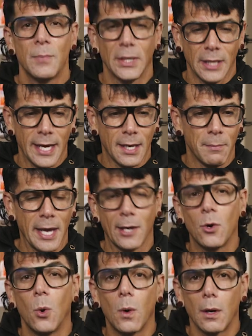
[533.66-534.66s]
But like my
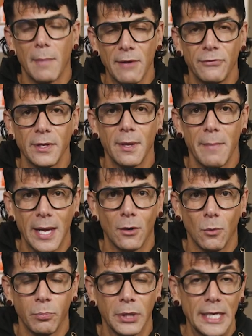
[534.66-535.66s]
core, my
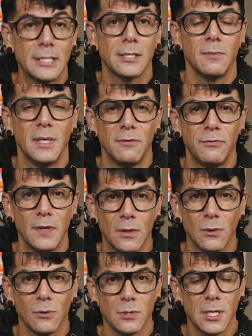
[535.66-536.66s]
fundamental place in me
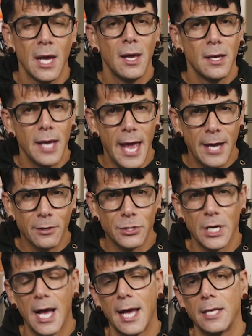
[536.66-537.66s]
feels
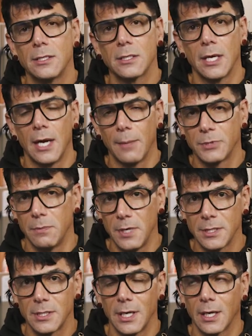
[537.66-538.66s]
energized and
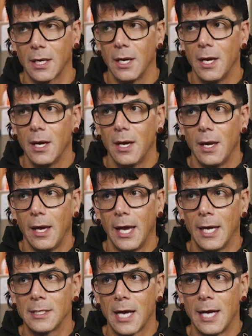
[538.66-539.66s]
optimistic.
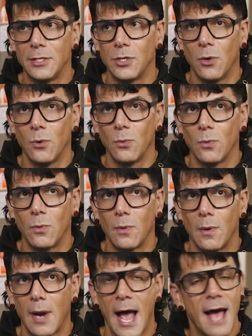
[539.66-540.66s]
And I don't
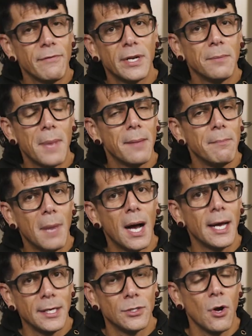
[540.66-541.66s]
have it in my
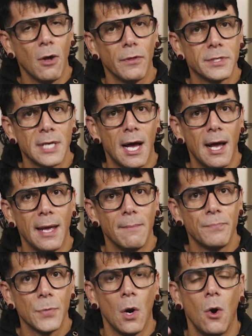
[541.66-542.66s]
mind all the
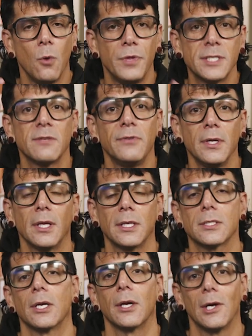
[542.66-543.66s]
time, oh, this feeling
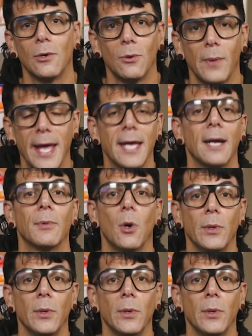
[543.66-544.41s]
is going to go away and I'm